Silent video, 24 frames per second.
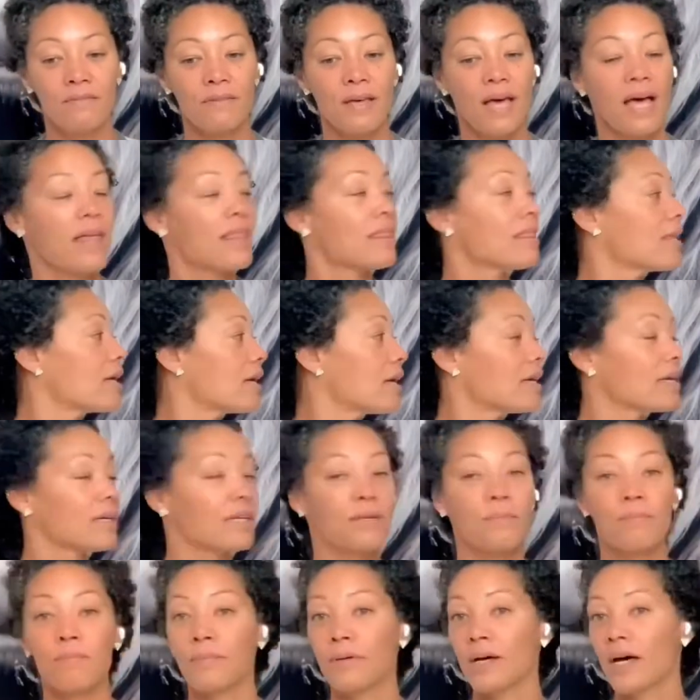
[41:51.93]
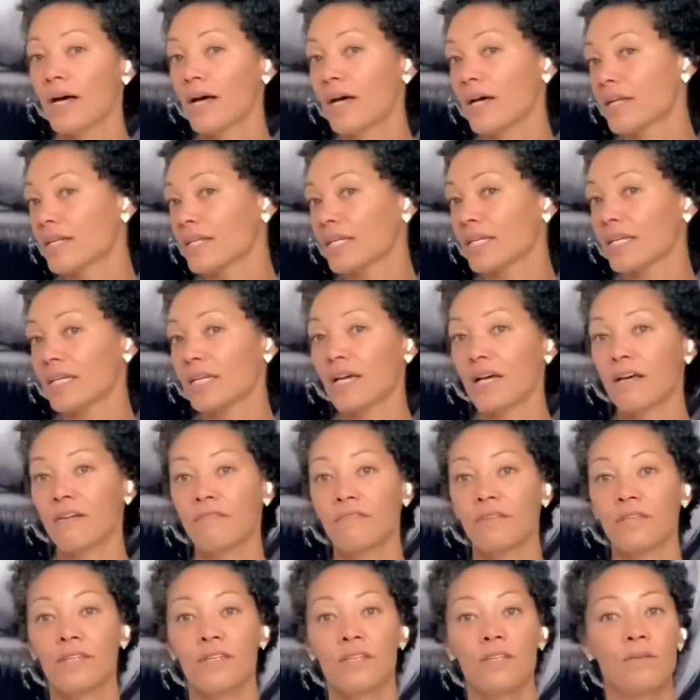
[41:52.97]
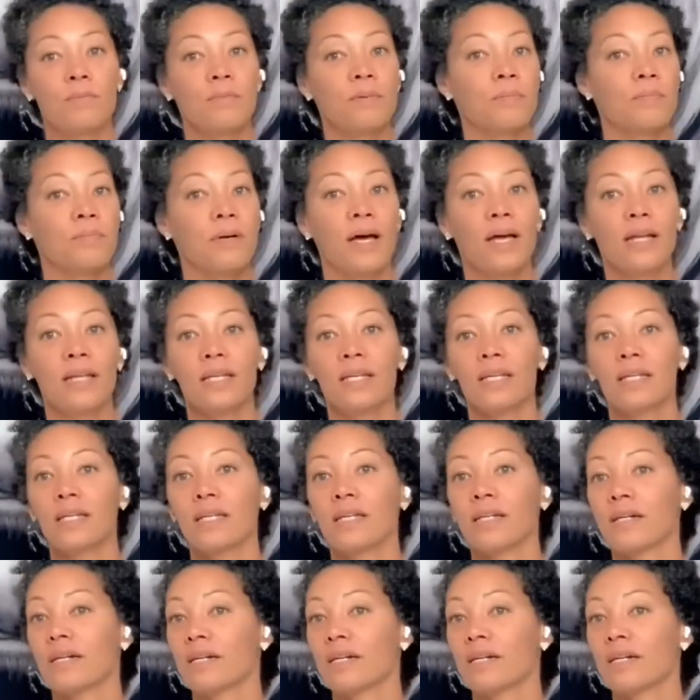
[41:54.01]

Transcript: the body, of the human body here.